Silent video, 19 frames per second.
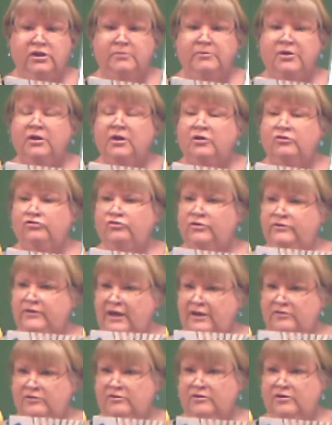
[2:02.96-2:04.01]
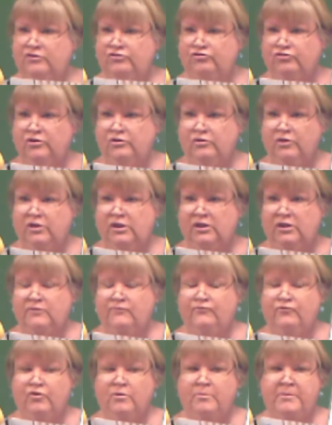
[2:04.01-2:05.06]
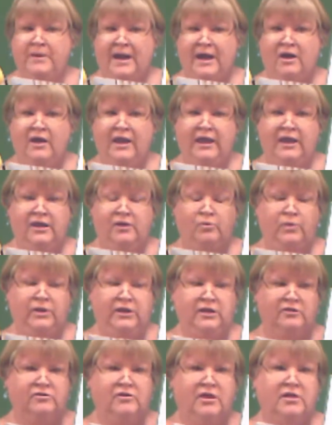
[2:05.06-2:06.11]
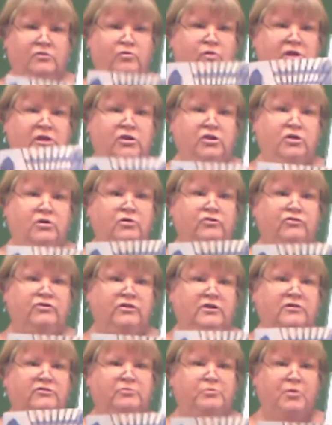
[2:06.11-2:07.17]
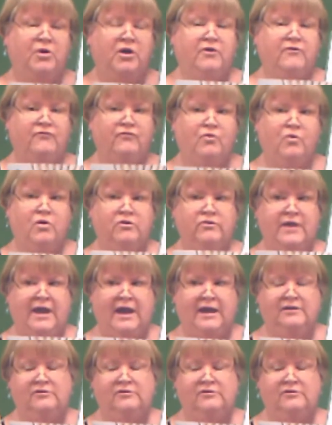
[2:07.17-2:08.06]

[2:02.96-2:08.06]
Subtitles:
and go to a Texas history curriculum for about 8 weeks, and we use this book for that.